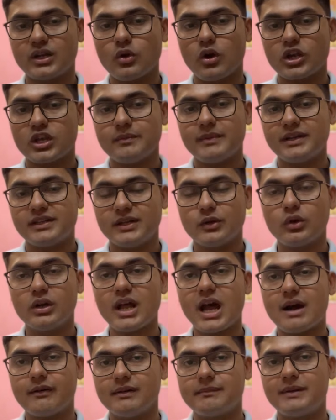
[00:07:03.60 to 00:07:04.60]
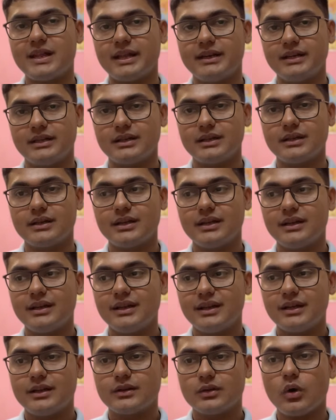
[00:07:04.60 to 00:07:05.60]
documentary called Our Planet.
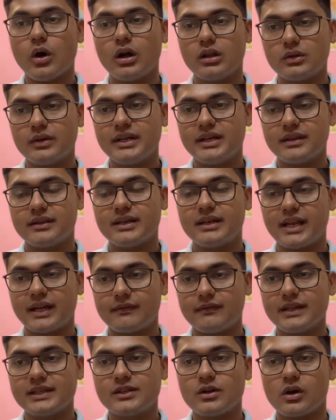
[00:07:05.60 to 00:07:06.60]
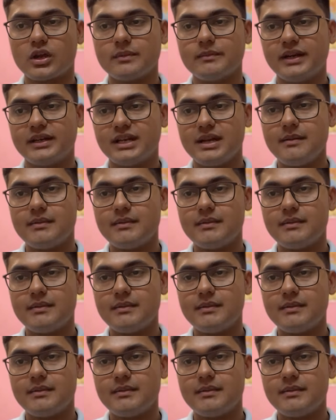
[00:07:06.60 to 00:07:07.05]
So although it is a Netflix documentary,